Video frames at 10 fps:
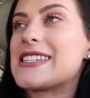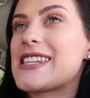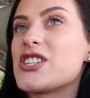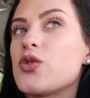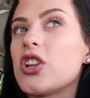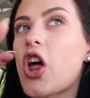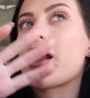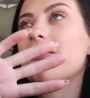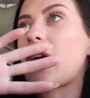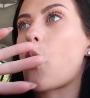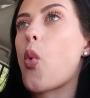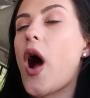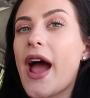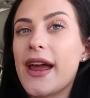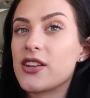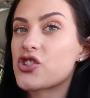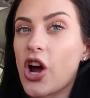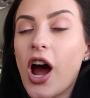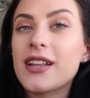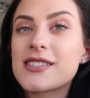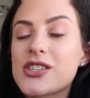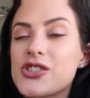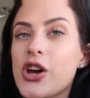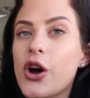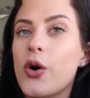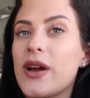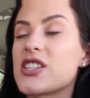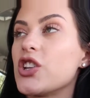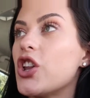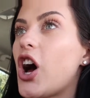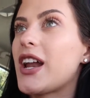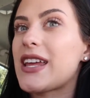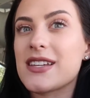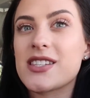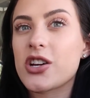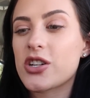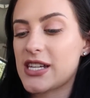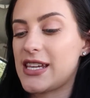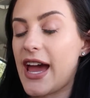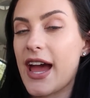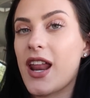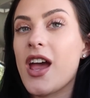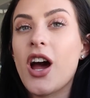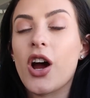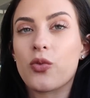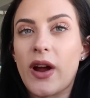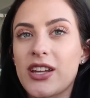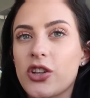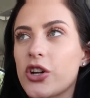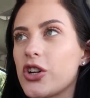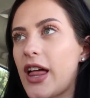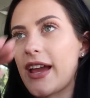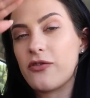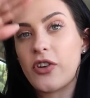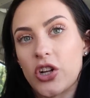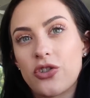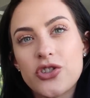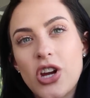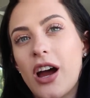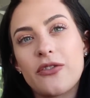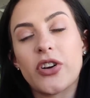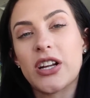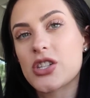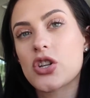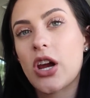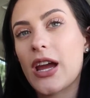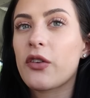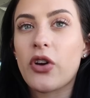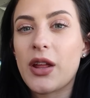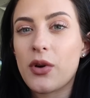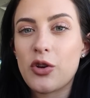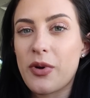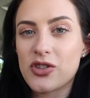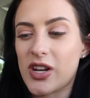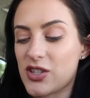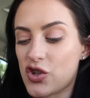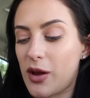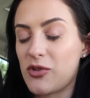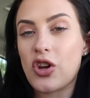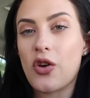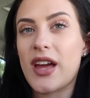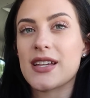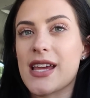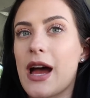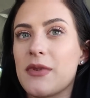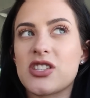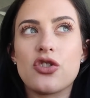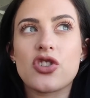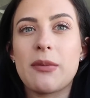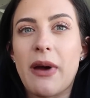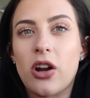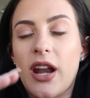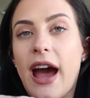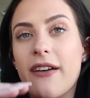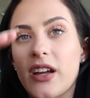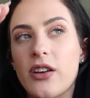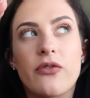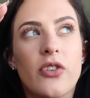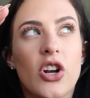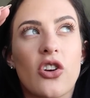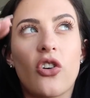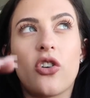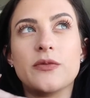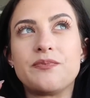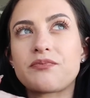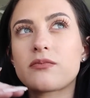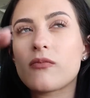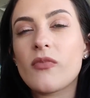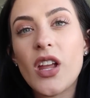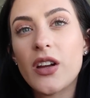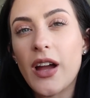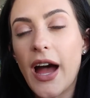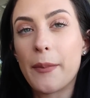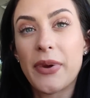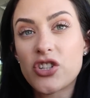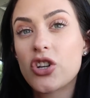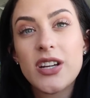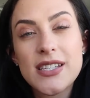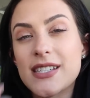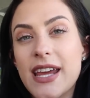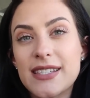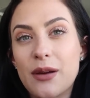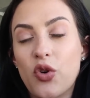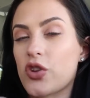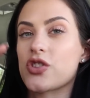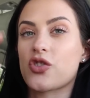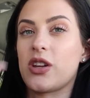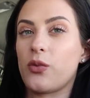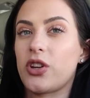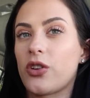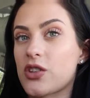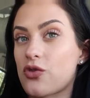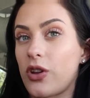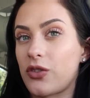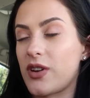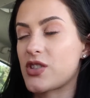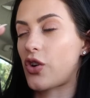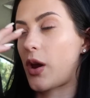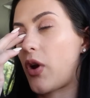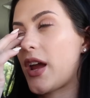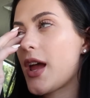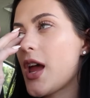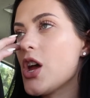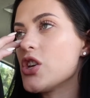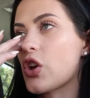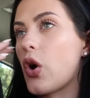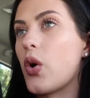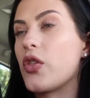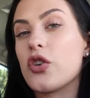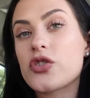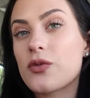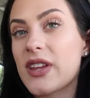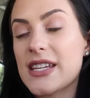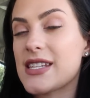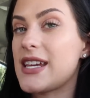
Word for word: is they do a lot of like wide shots. So it's a lot easier to get a regular like vertical shot for Instagram. For anyone who posts on Instagram, you know this, um, it's usually better to have like a vertical uh, picture because it takes up more of the screen when you're like scrolling through Instagram, right? So those are really